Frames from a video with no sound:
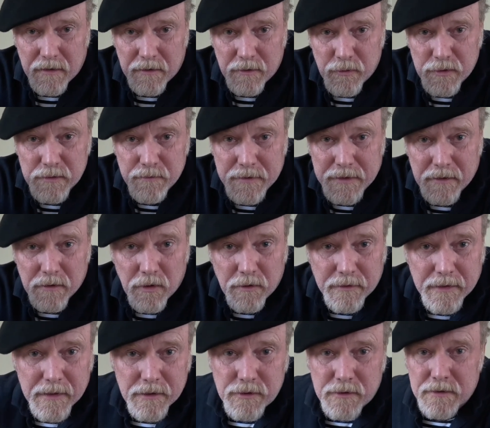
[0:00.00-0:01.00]
crispy along
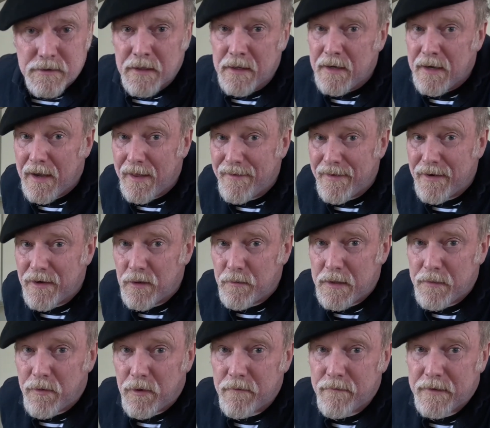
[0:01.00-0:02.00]
the edges, and then it'll
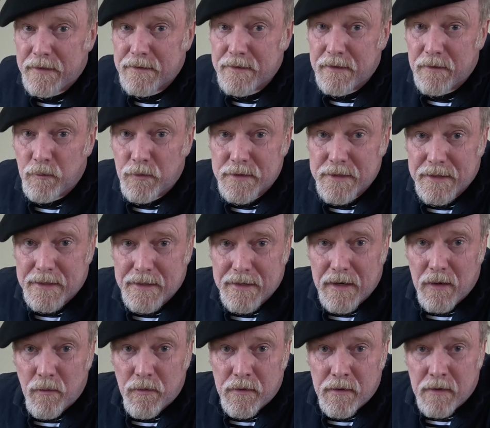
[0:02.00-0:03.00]
be perfect, and we'll take it
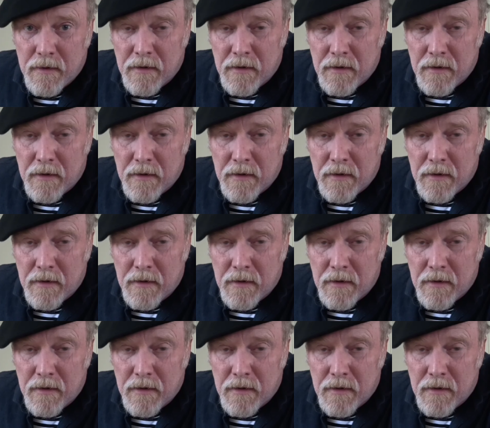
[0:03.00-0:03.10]
out.